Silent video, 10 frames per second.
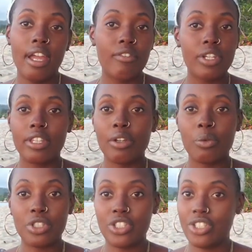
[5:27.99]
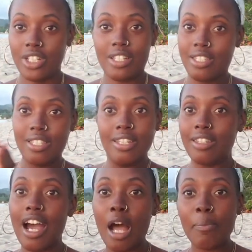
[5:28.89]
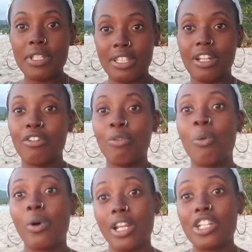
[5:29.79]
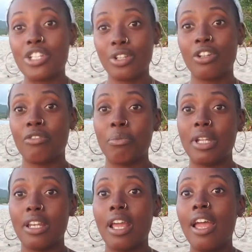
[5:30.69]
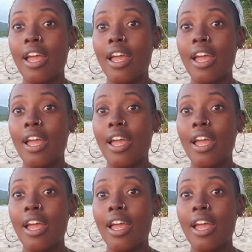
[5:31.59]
Everything was just the opposite of what it should have been.